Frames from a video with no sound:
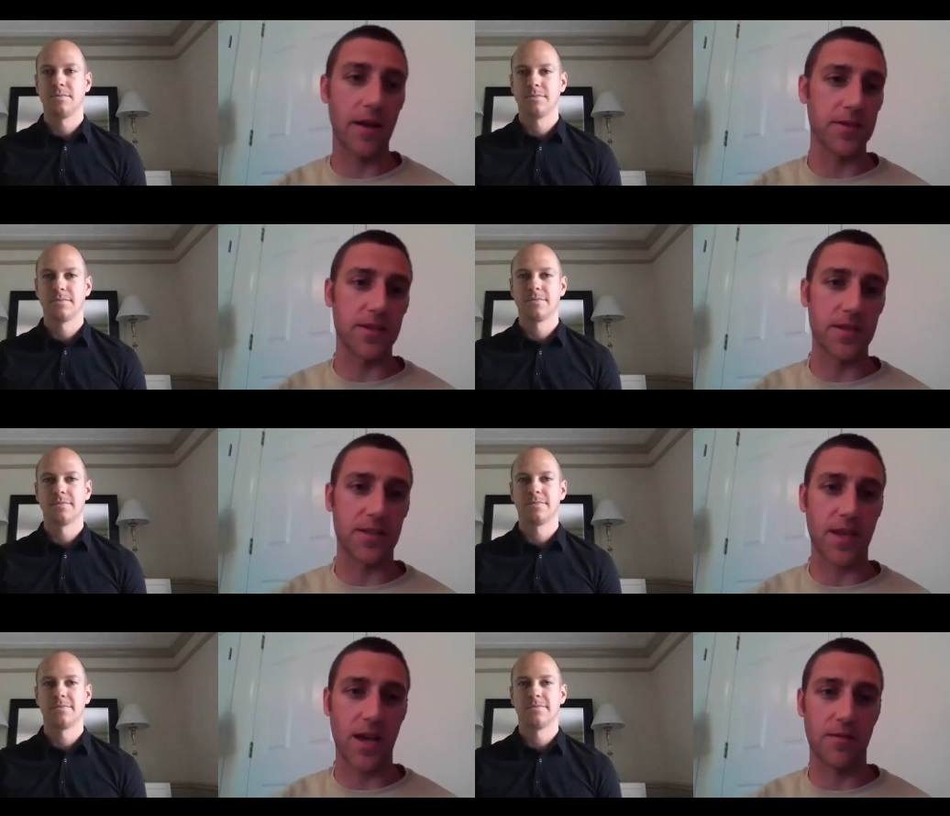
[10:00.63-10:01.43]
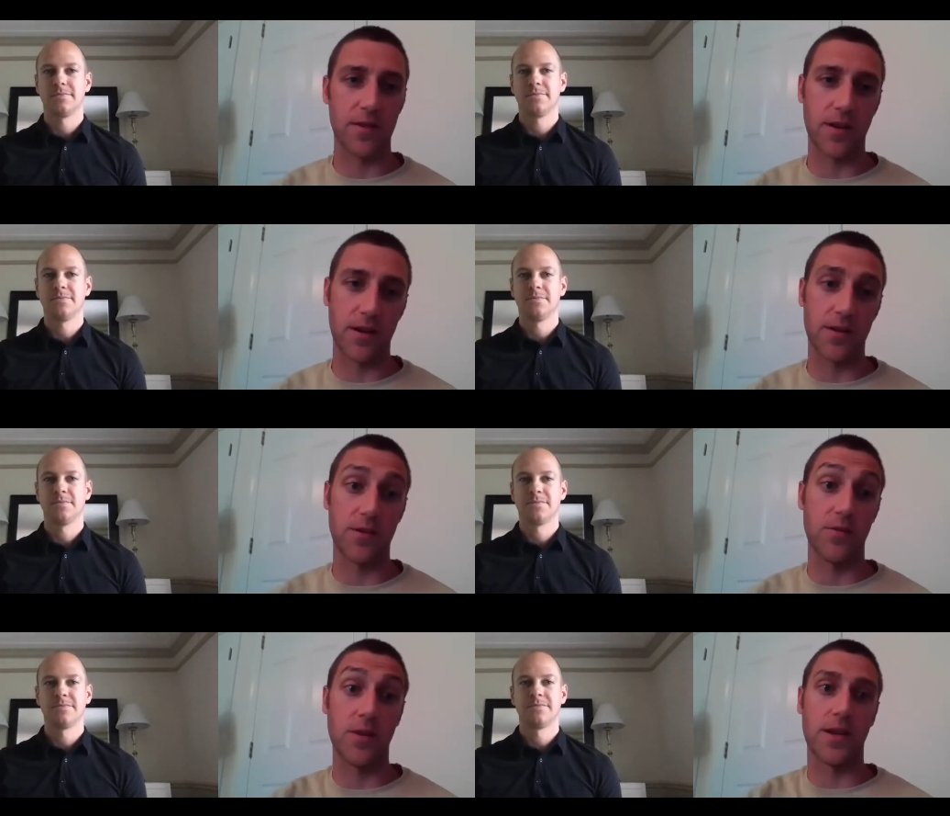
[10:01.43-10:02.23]
Speaker 1: And obviously, it's kind of a, a
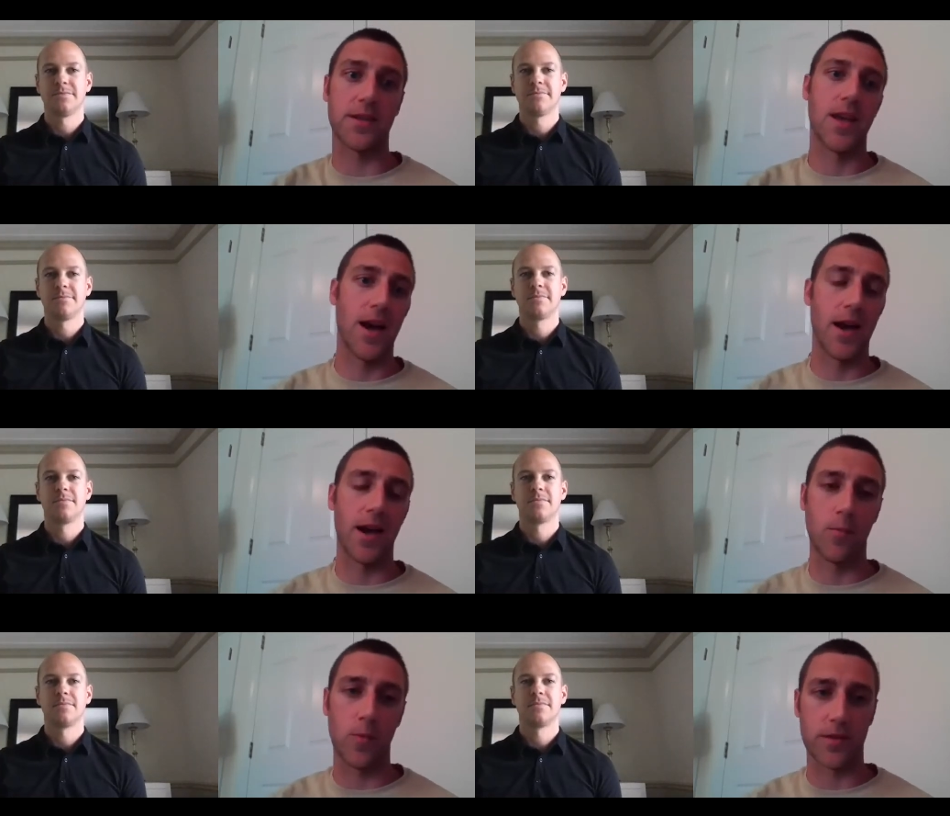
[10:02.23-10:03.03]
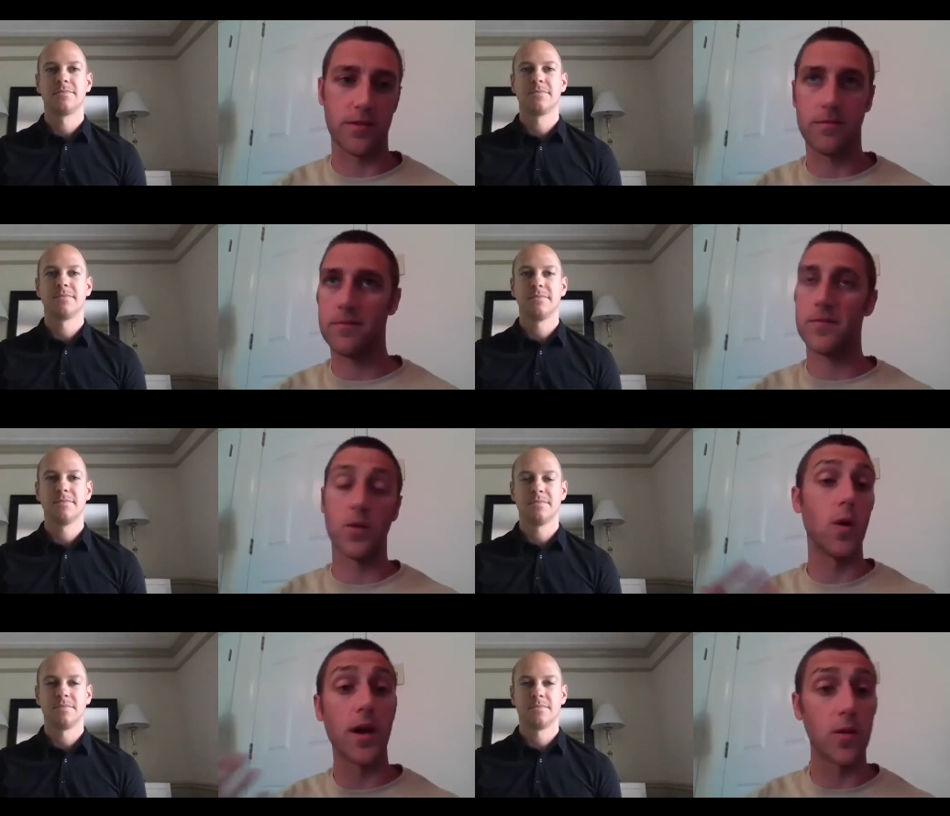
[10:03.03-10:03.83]
unique time with
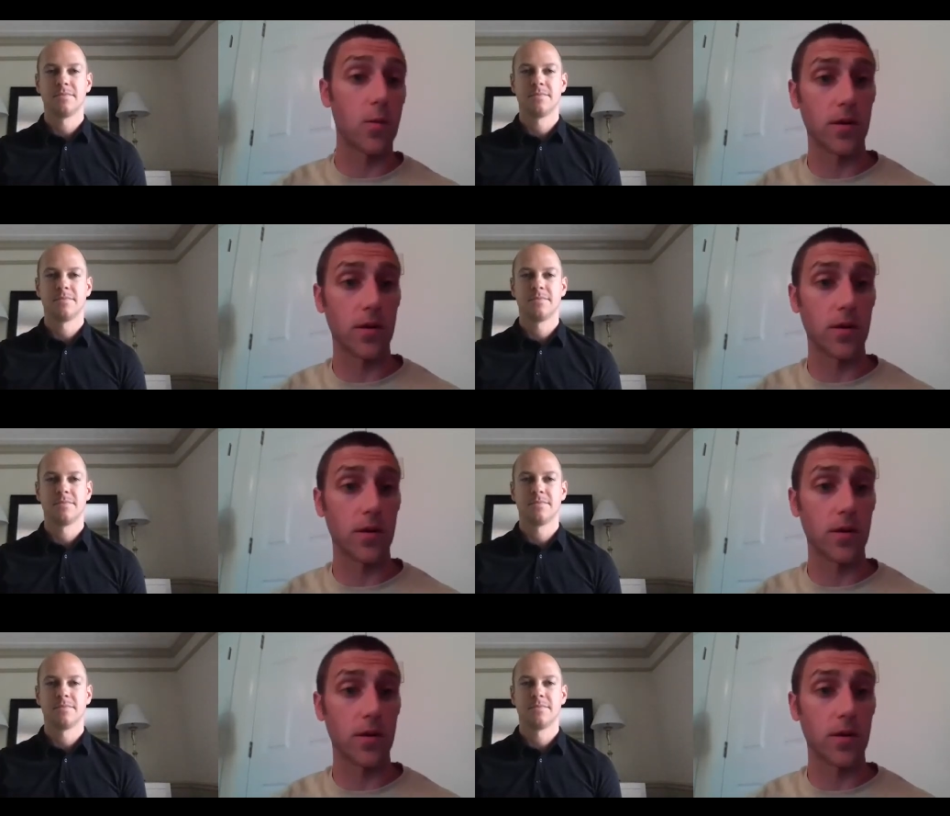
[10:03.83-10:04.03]
the way the